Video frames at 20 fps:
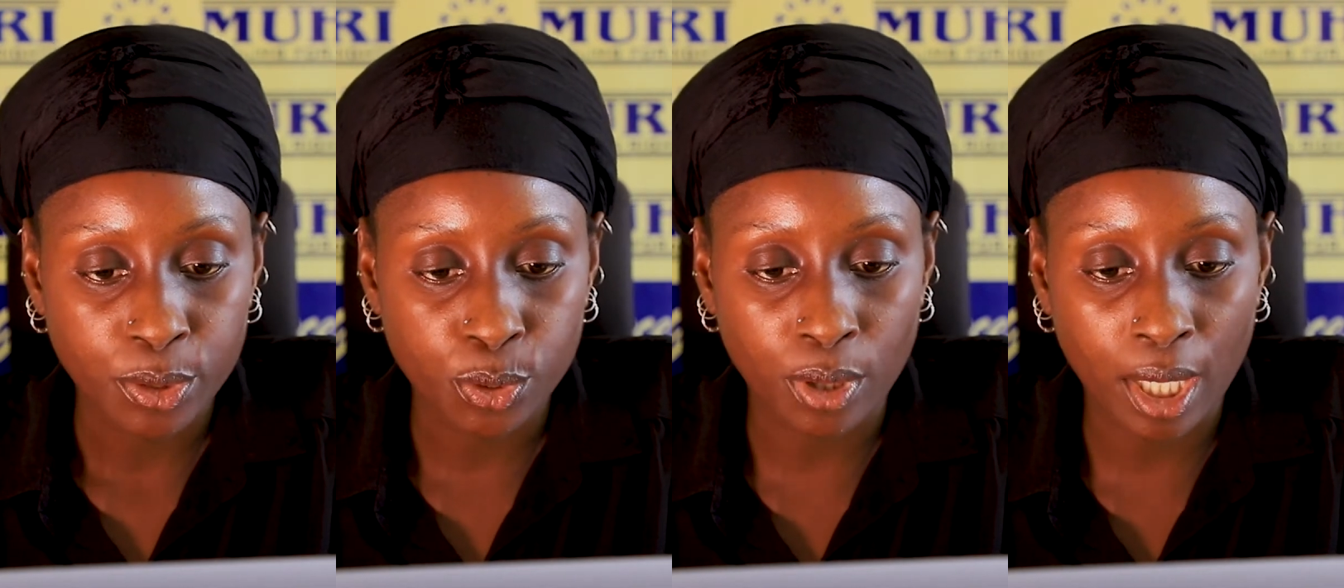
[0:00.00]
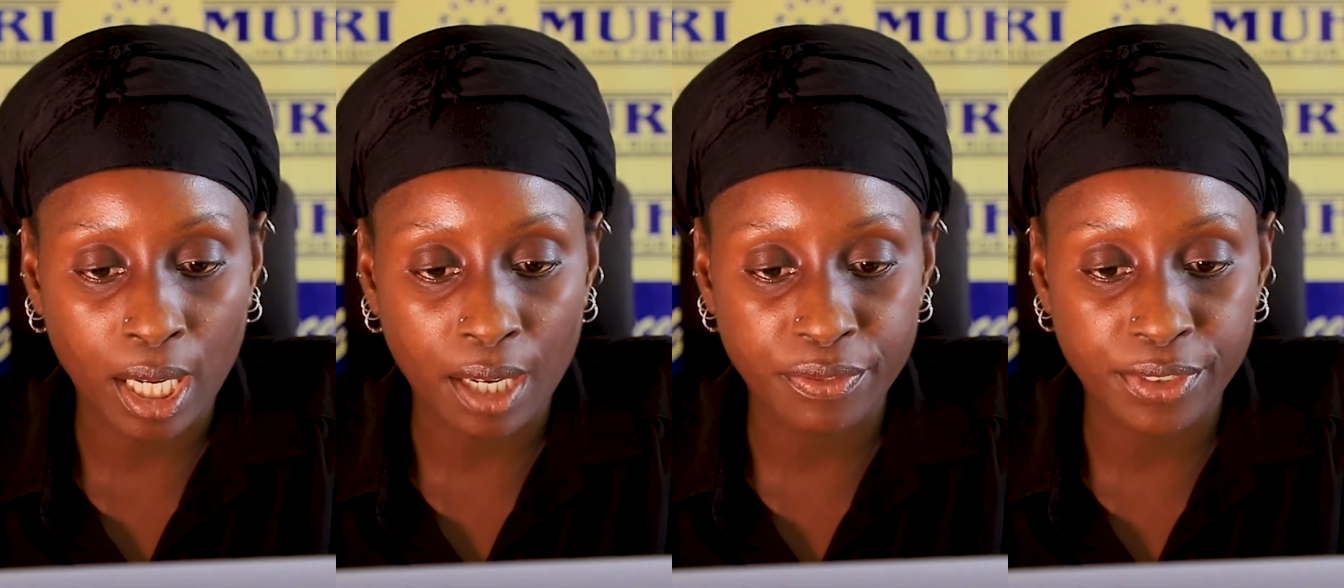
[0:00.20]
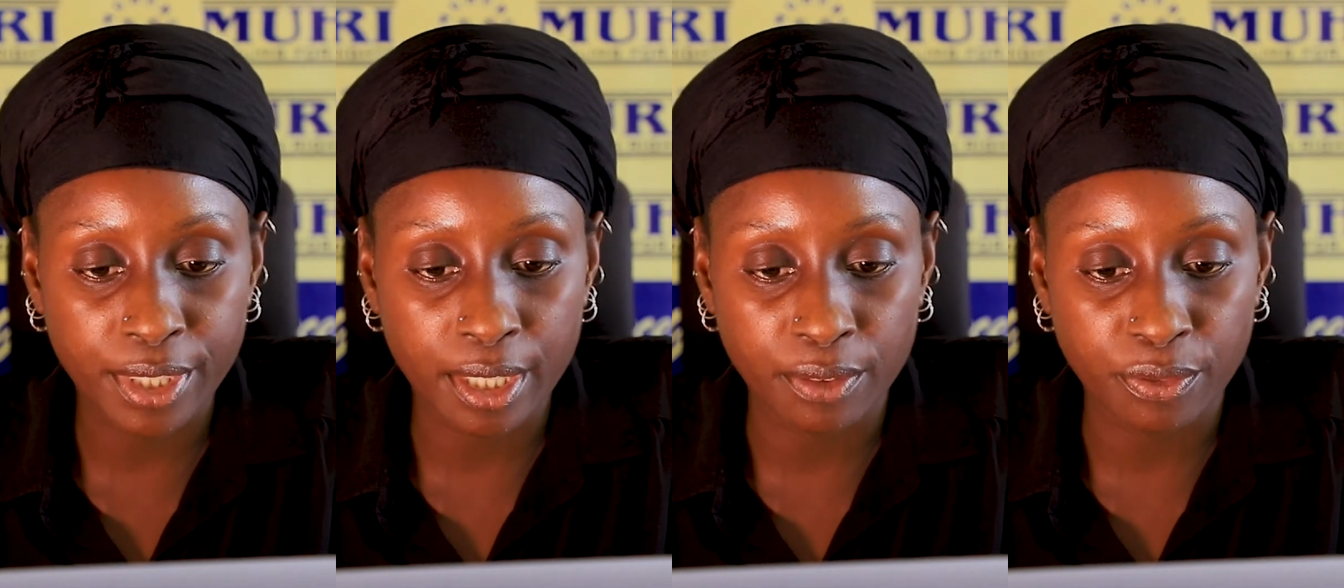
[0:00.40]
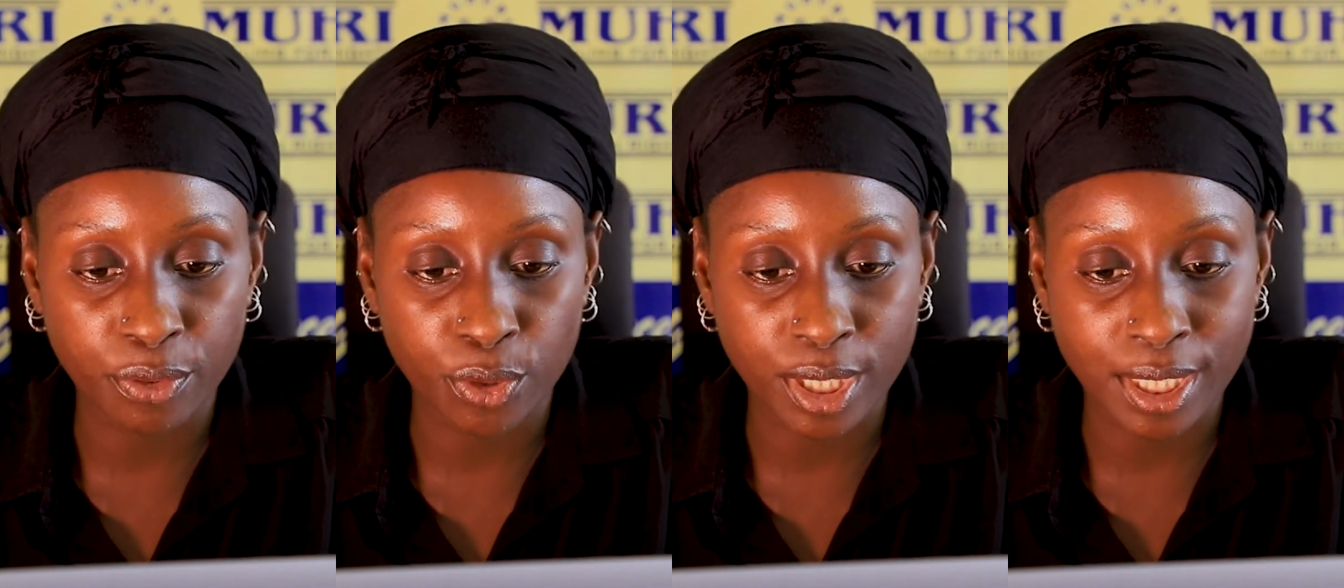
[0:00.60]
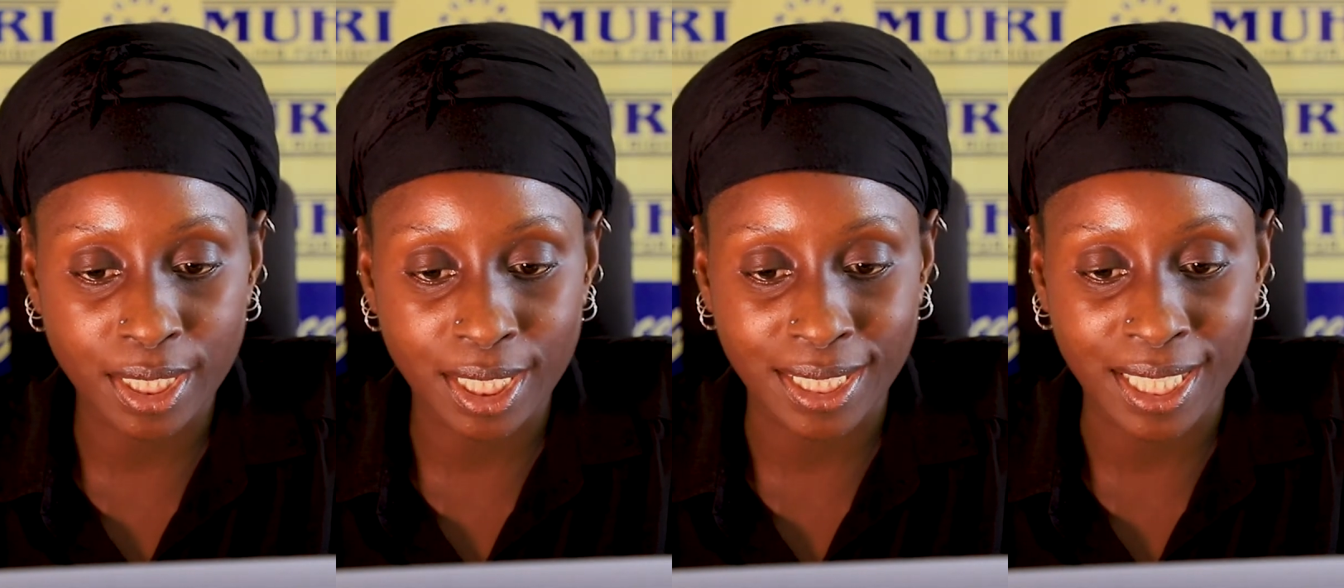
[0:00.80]
to have their
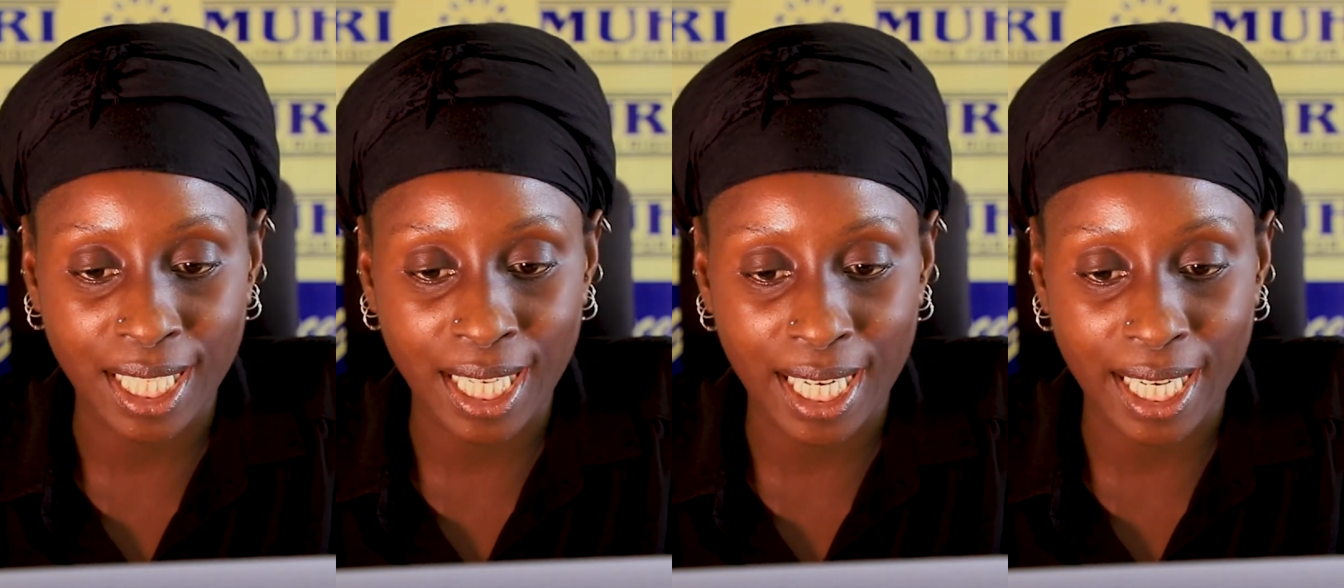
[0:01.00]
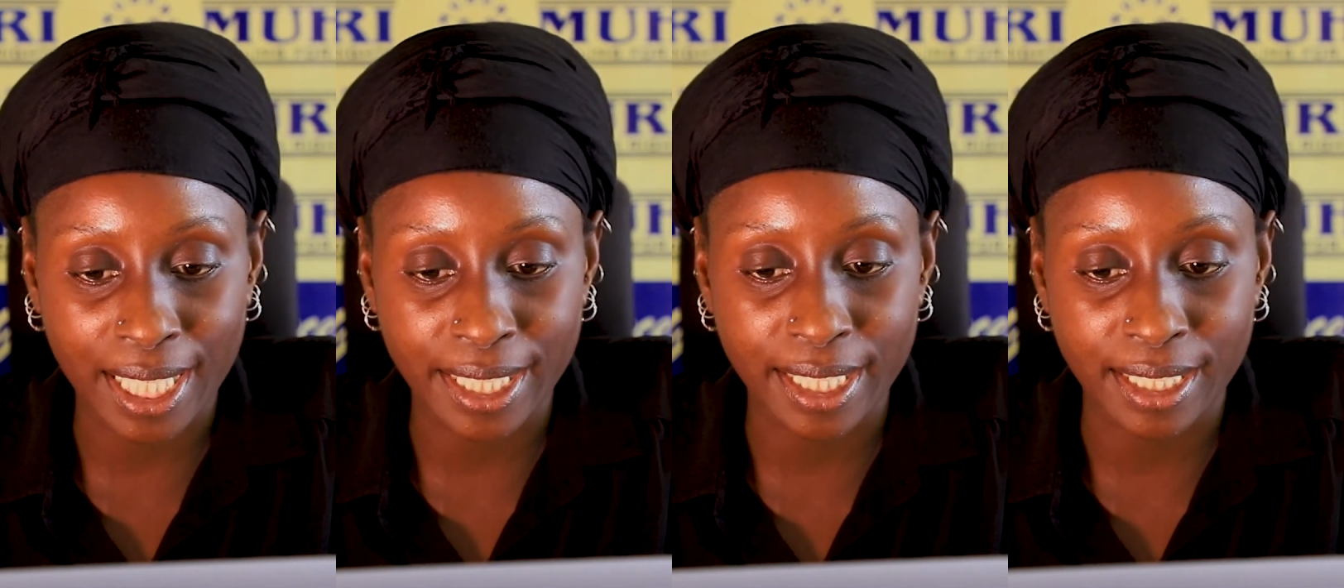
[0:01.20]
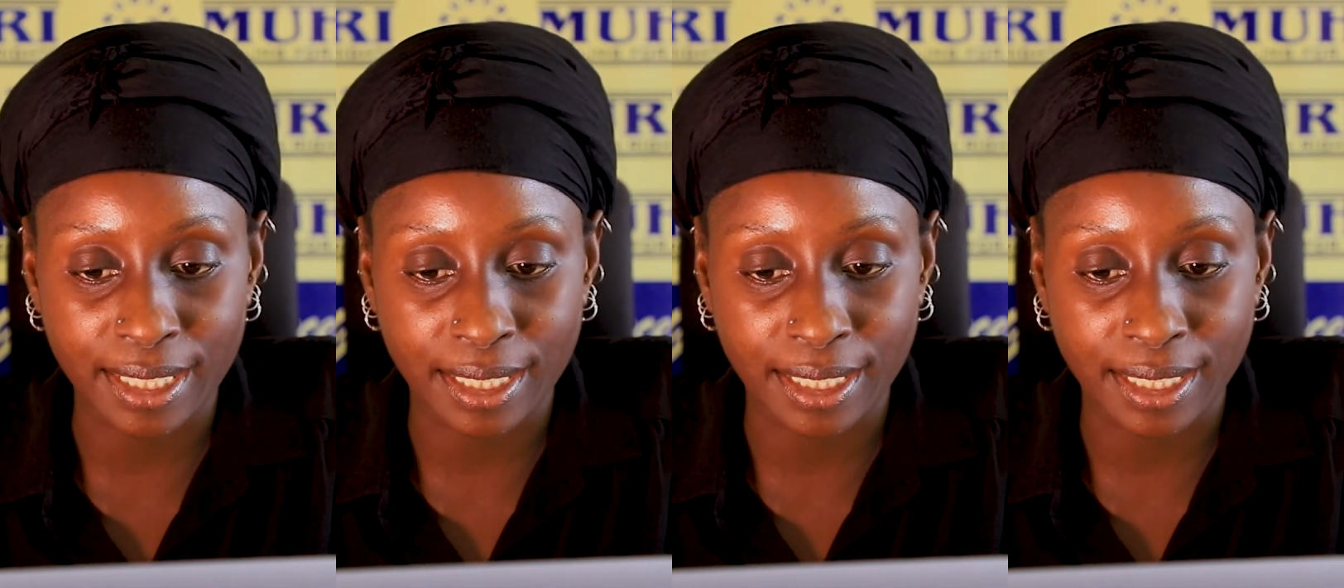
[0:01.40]
voices heard